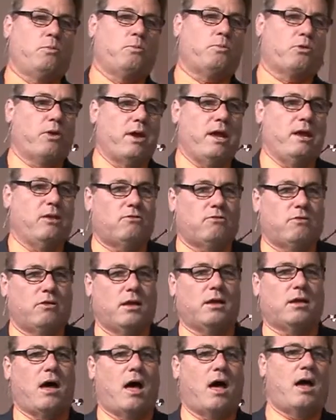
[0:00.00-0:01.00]
preach
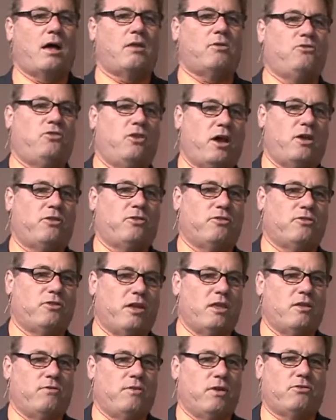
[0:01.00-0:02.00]
that God judges
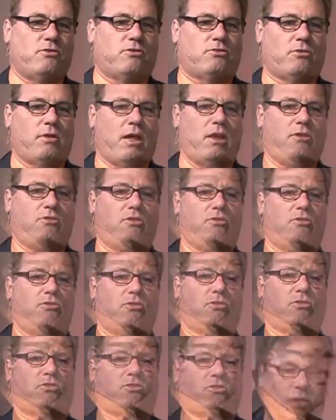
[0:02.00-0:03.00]
individuals or nations,
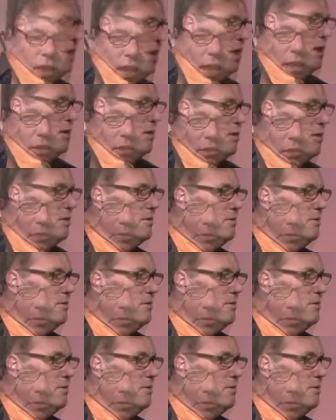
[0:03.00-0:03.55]
you're sick.